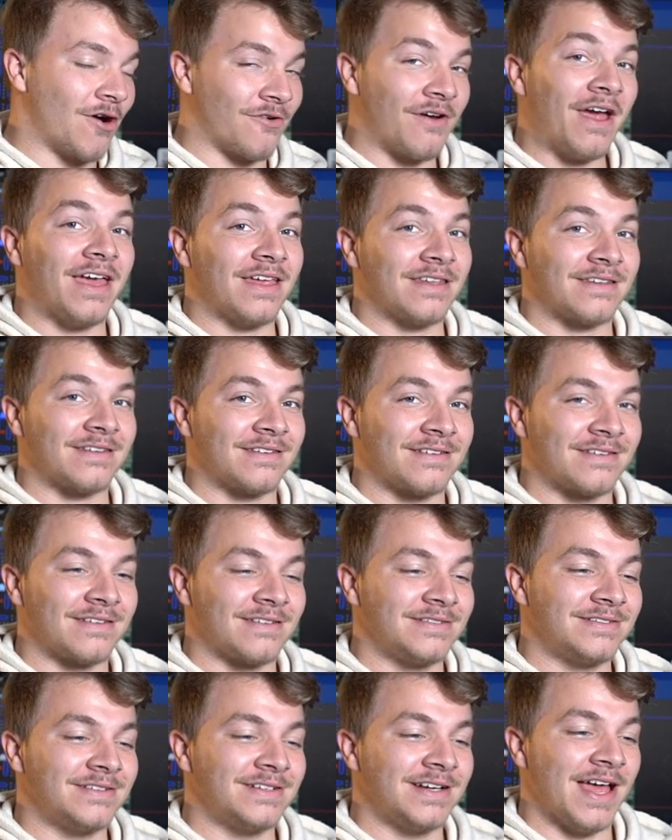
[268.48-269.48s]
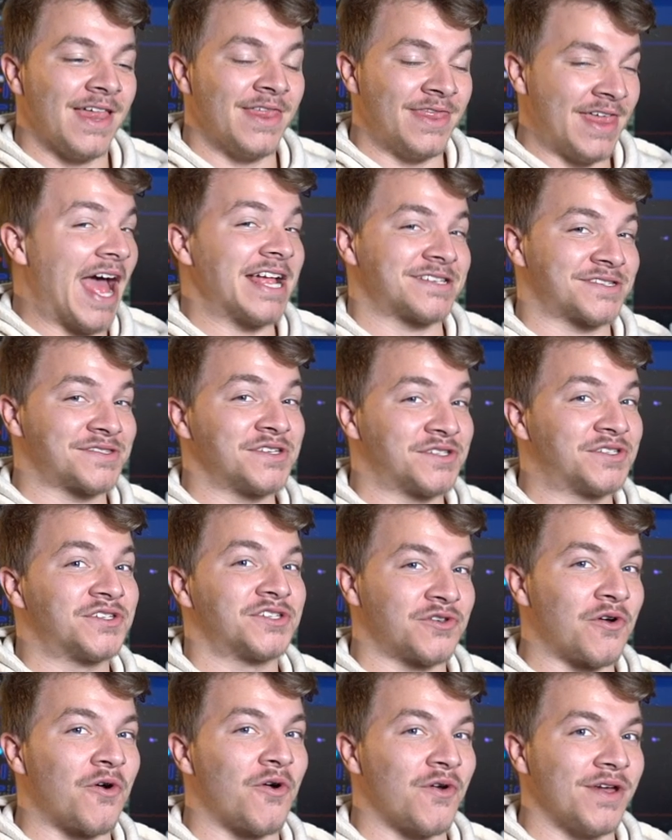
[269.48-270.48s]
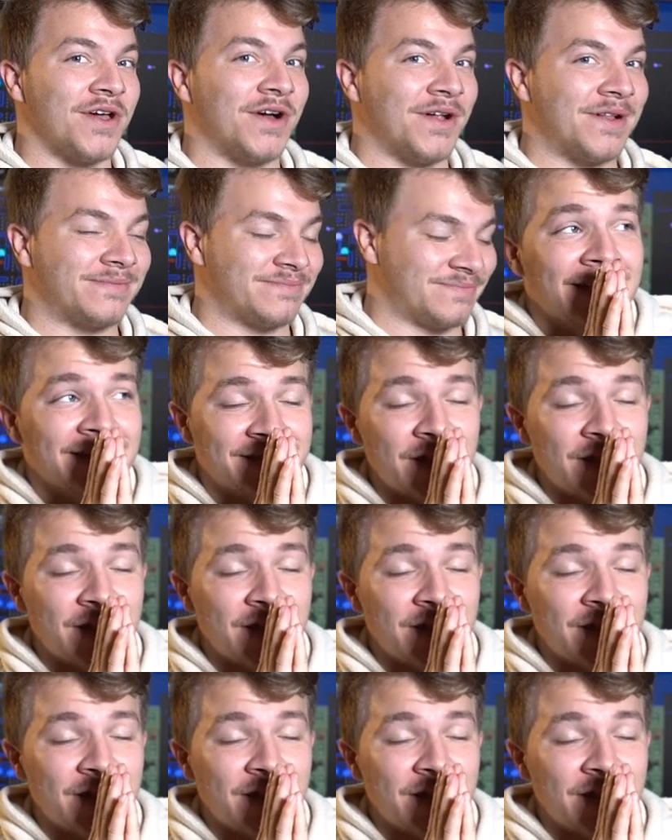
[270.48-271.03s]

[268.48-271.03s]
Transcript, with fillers: All right, that's the tutorial.